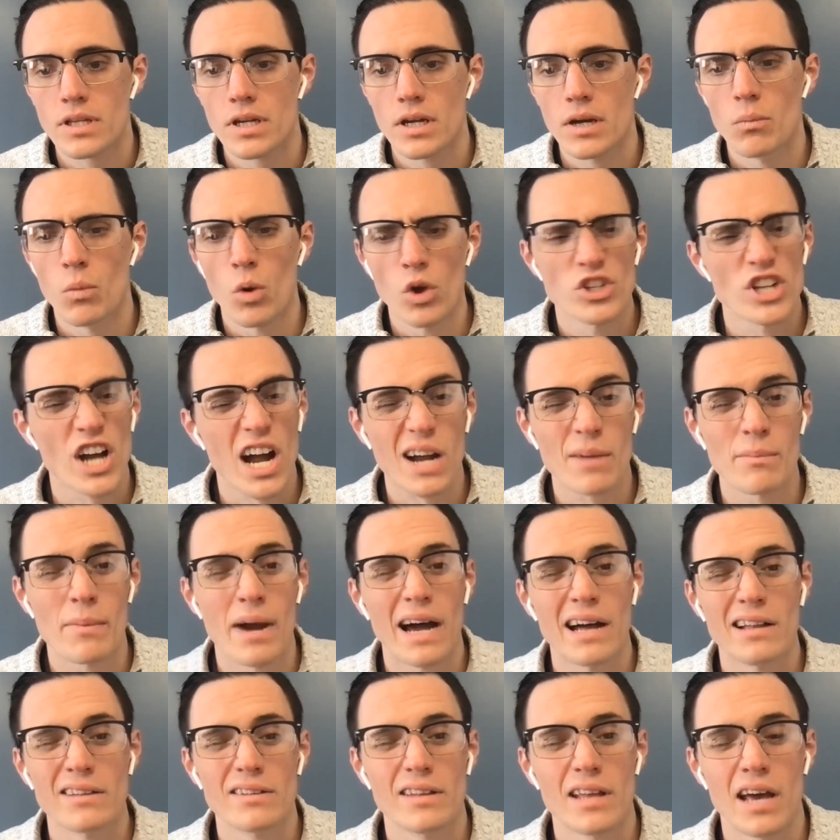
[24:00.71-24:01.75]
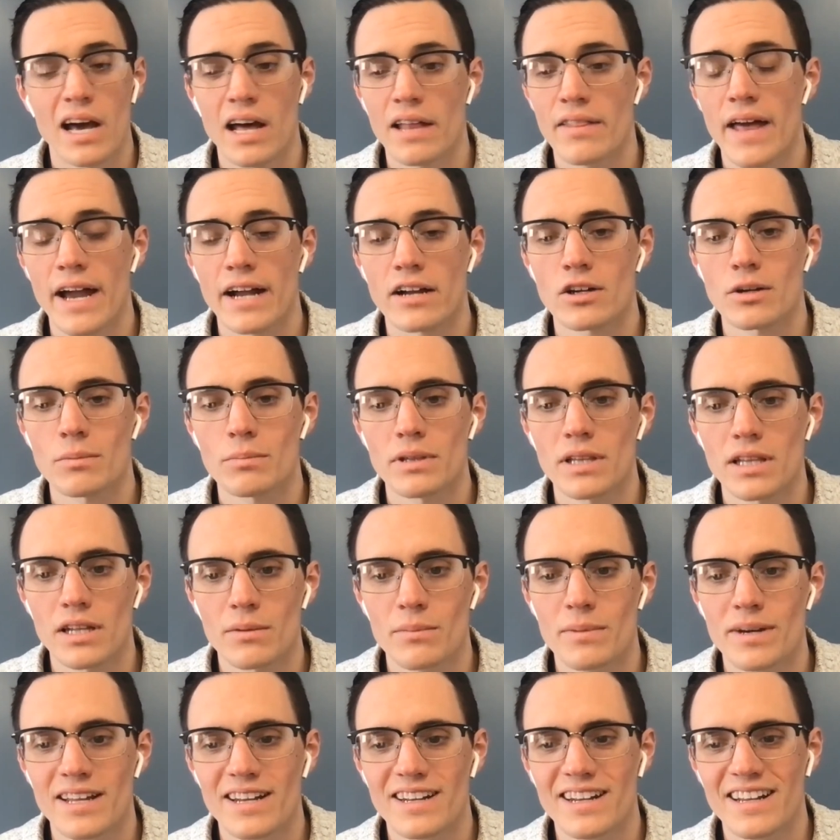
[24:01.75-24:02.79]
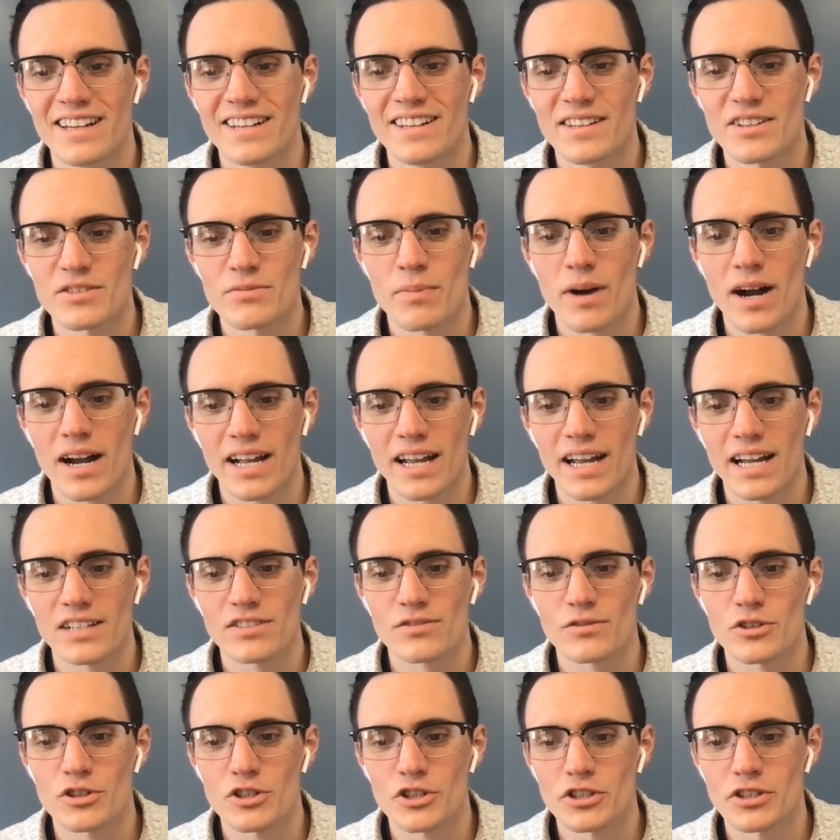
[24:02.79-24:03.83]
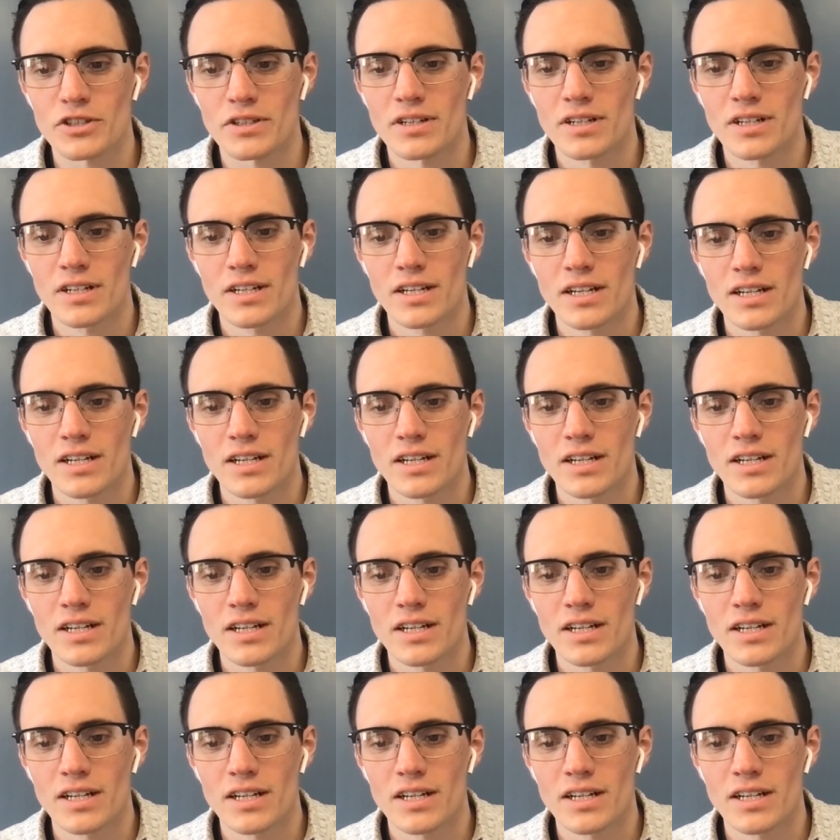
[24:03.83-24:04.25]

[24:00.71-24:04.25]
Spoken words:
And we'll talk about that group a little bit in this podcast for sure.